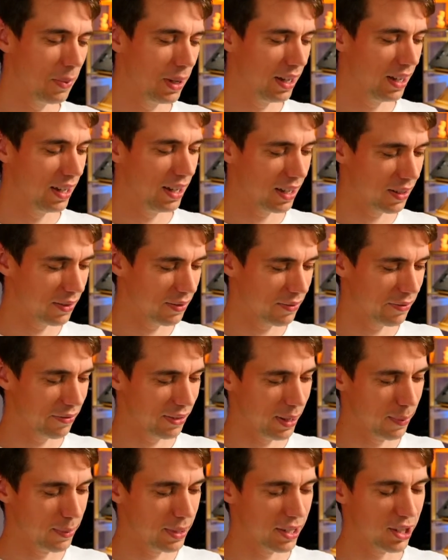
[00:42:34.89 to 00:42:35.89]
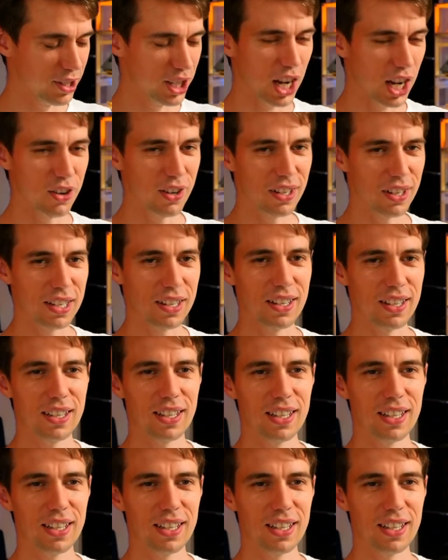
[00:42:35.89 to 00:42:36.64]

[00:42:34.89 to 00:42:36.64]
and films in general.